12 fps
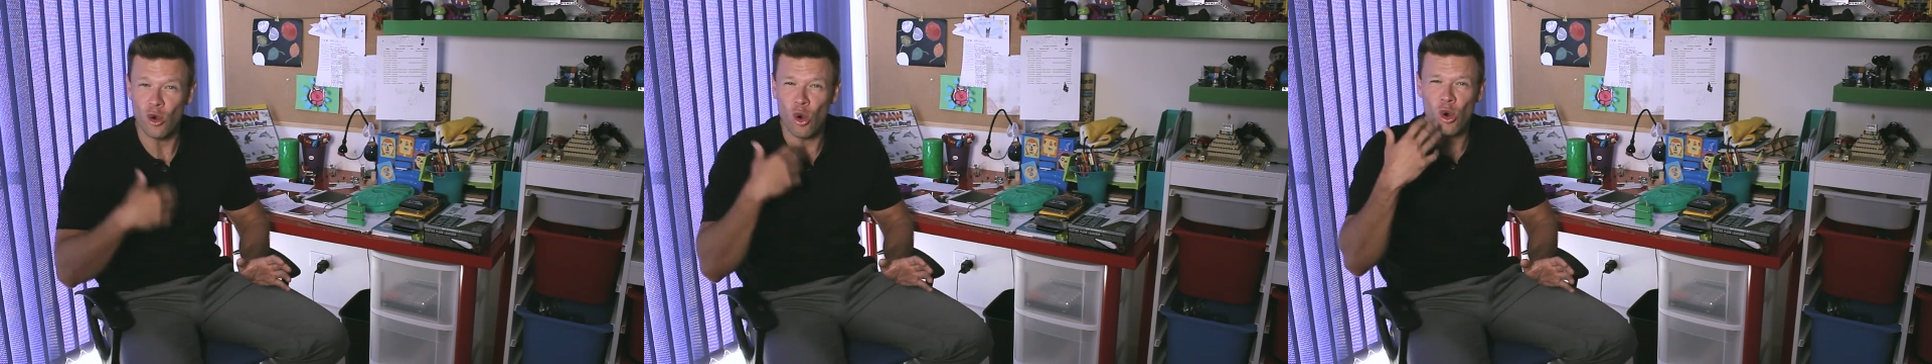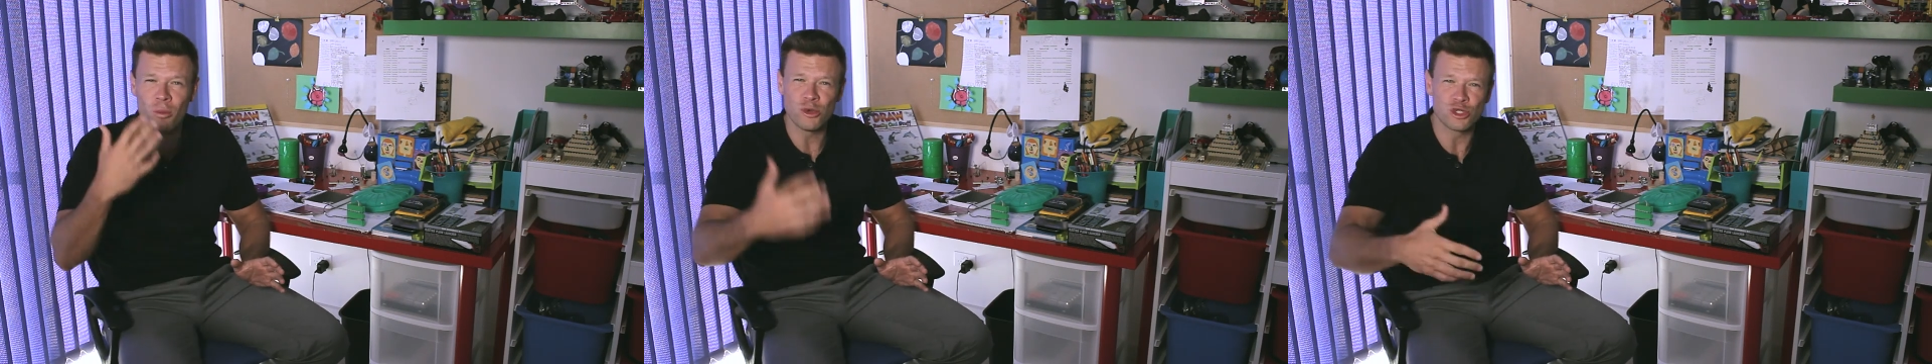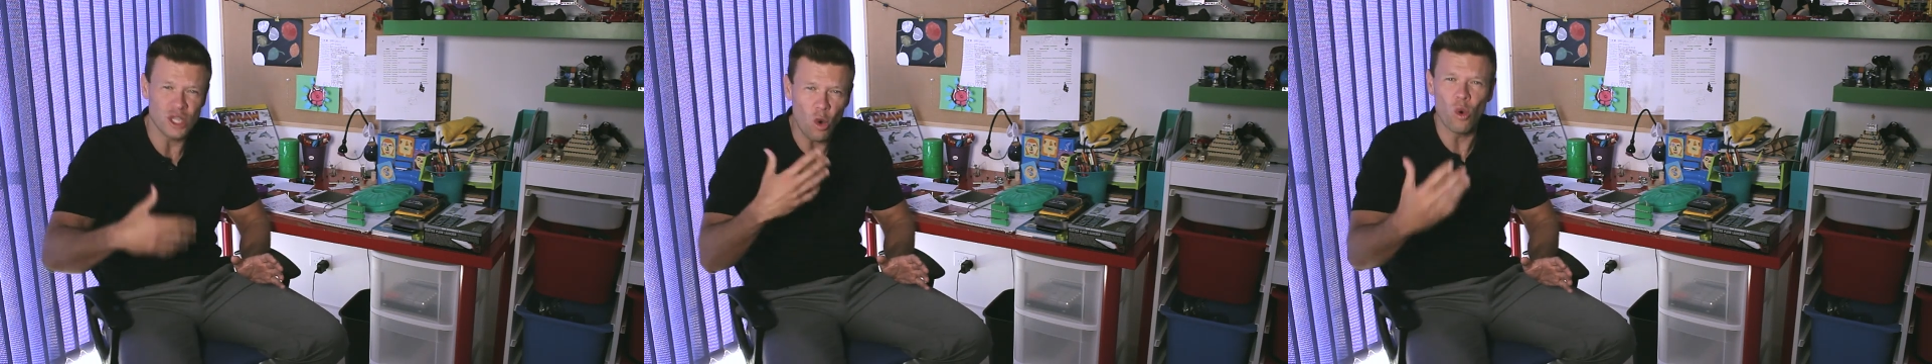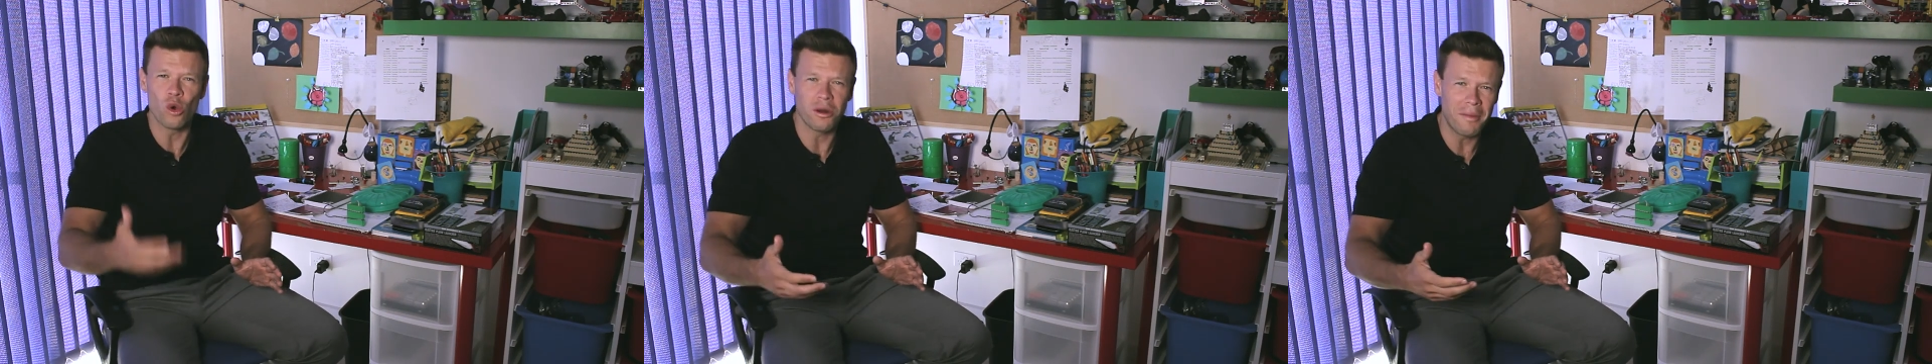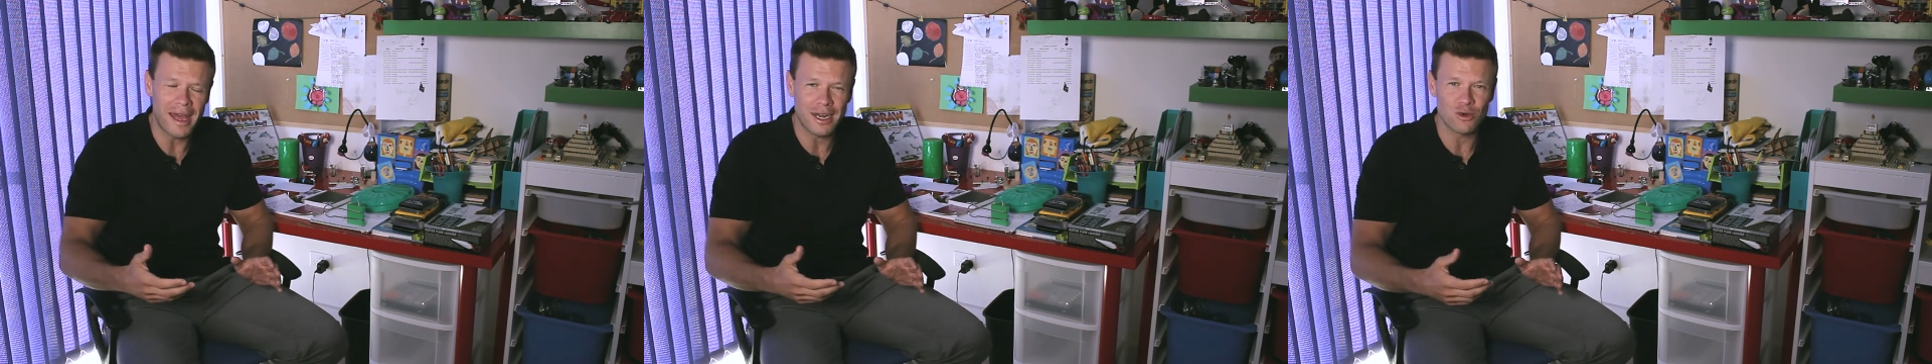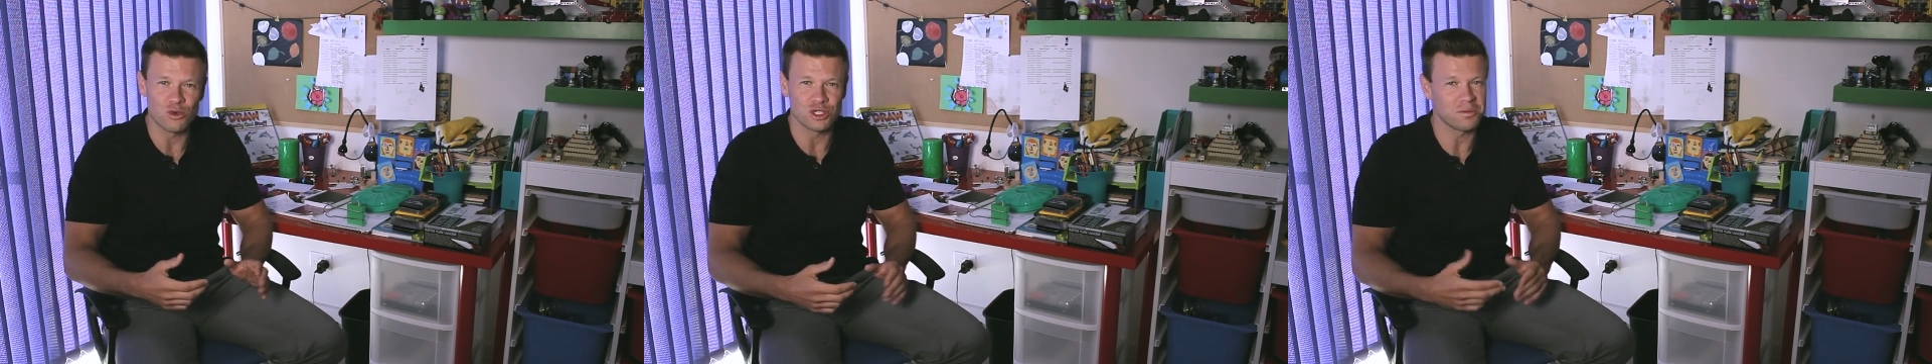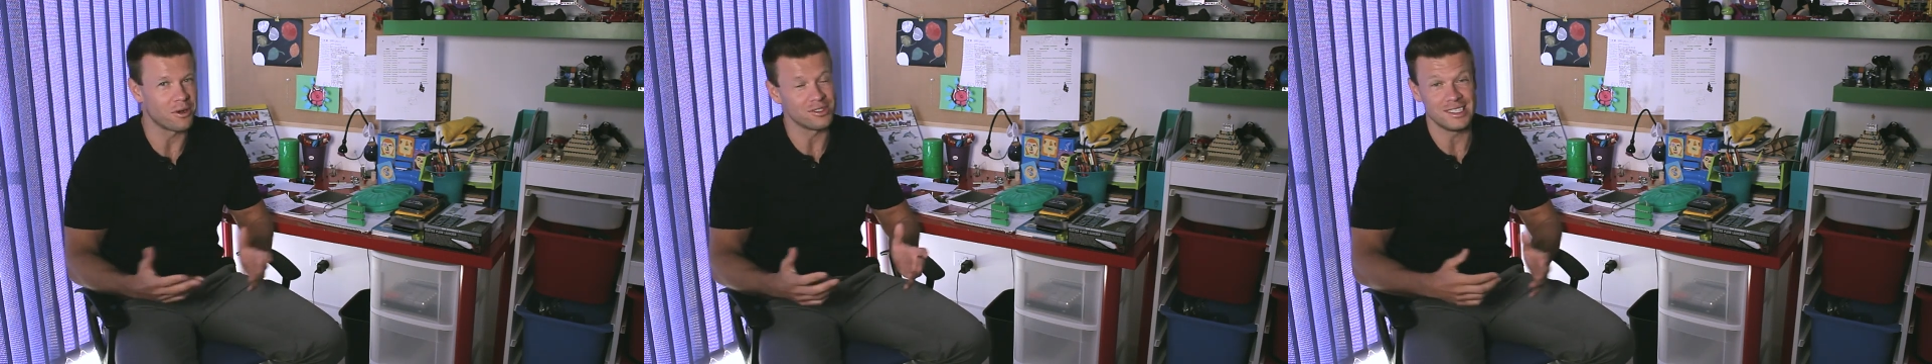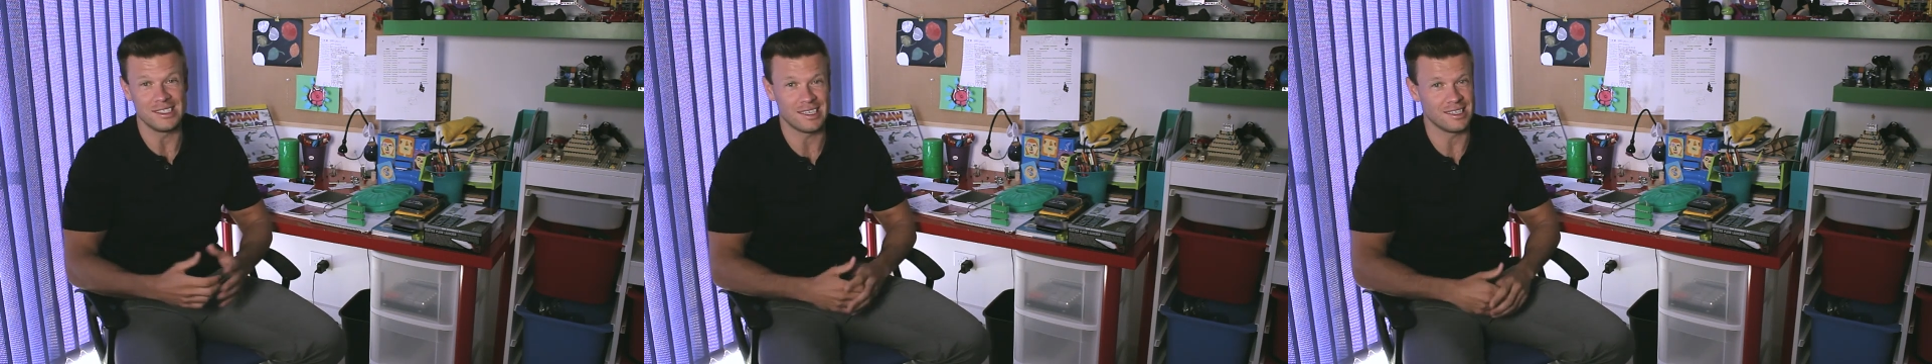almost an automatic
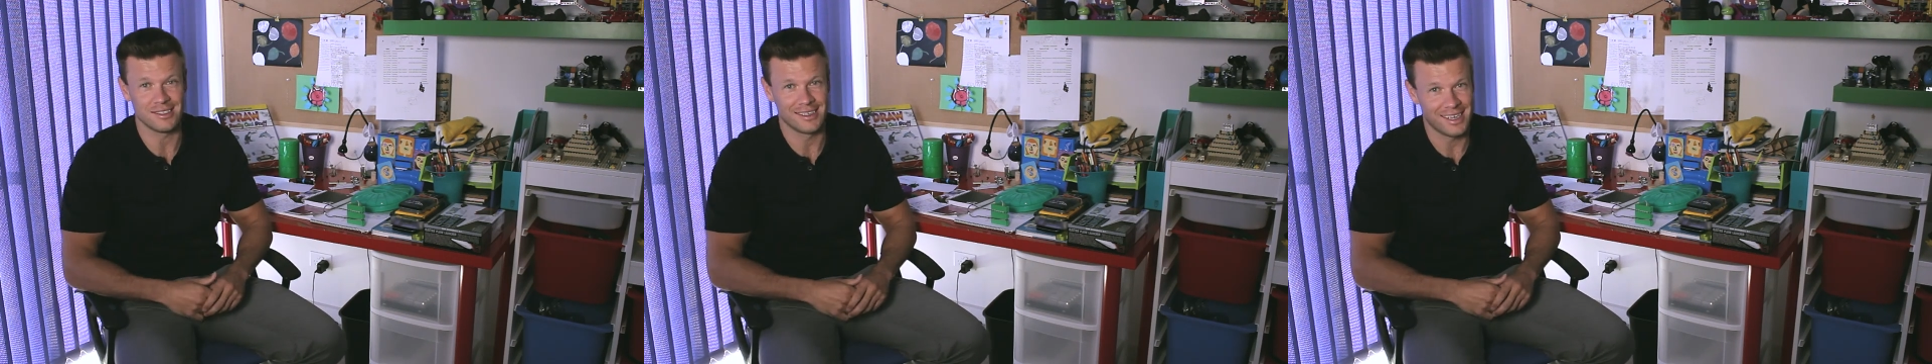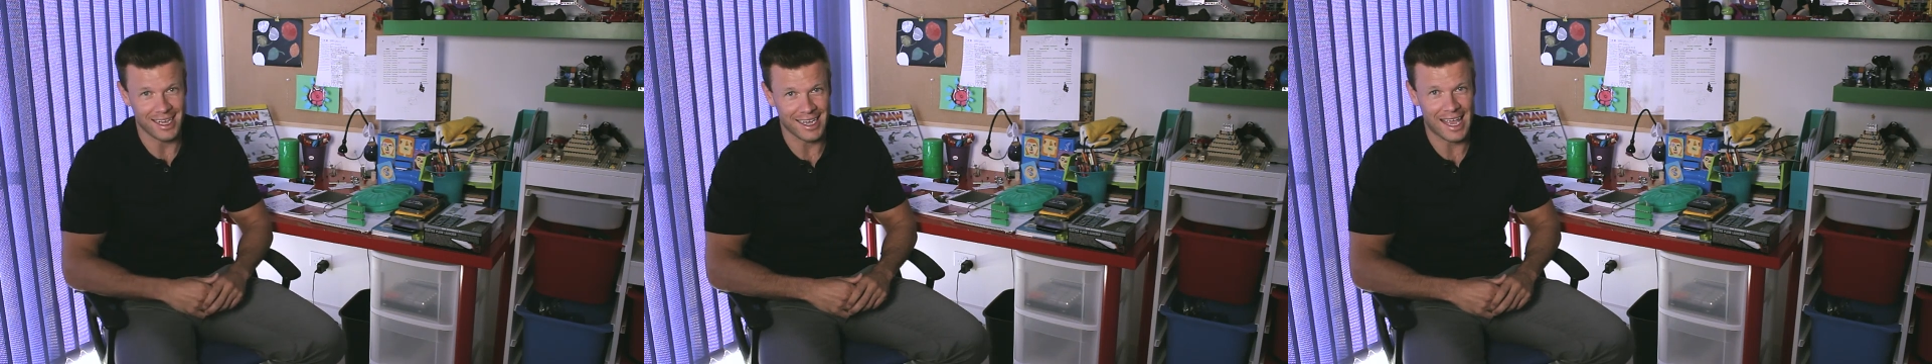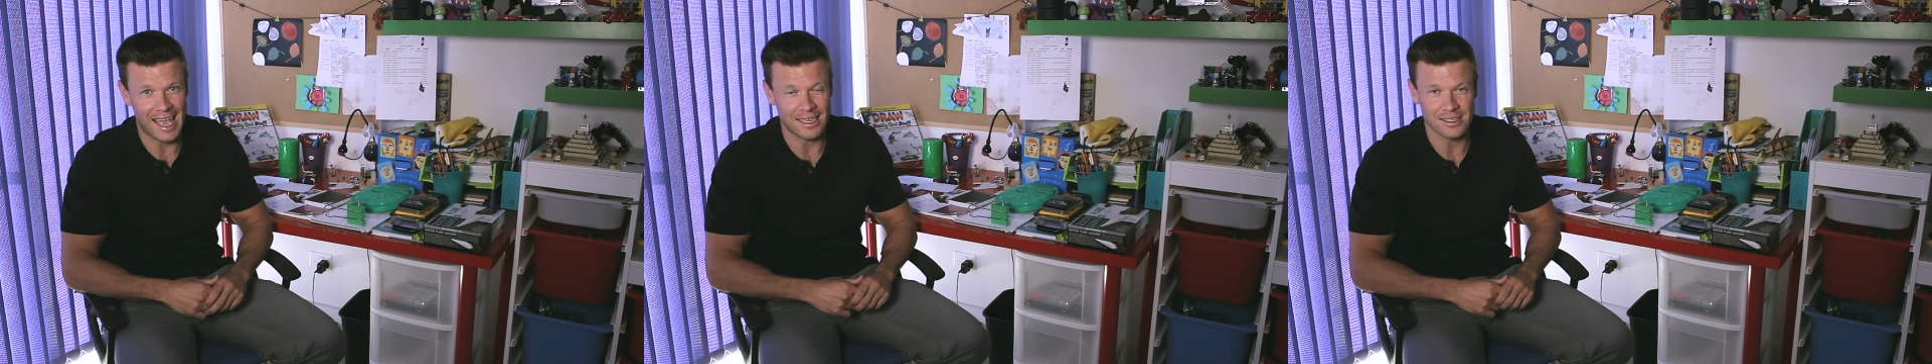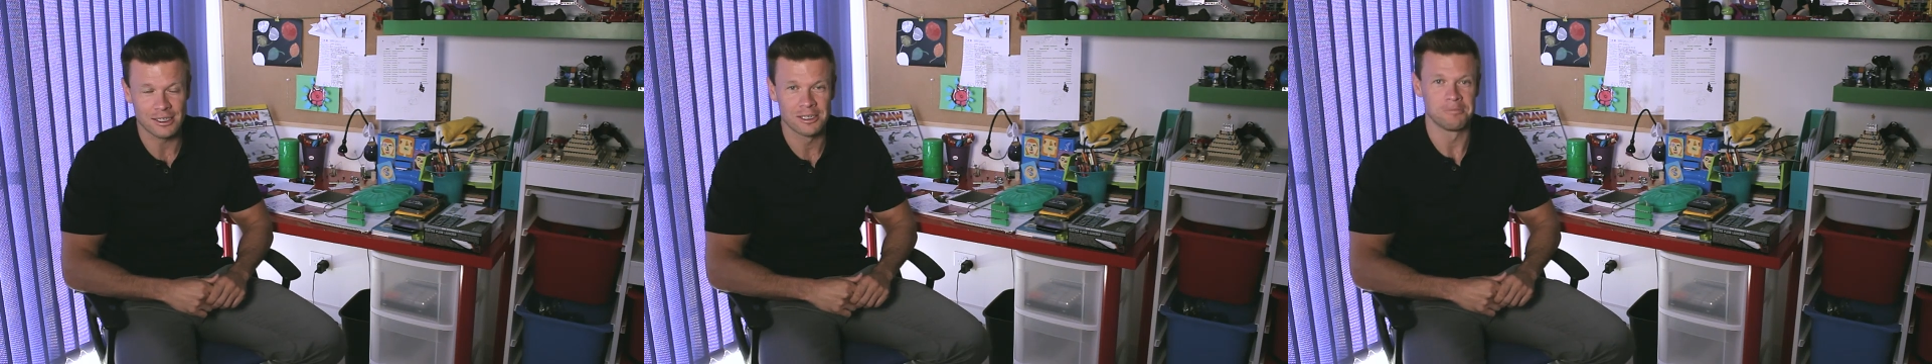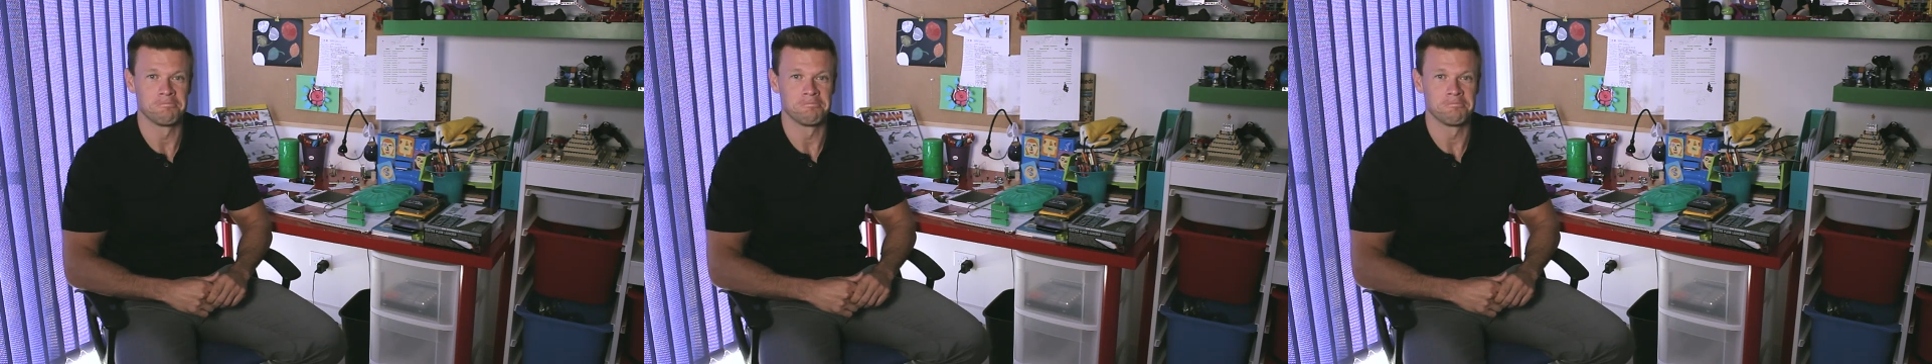response, he says, I can't.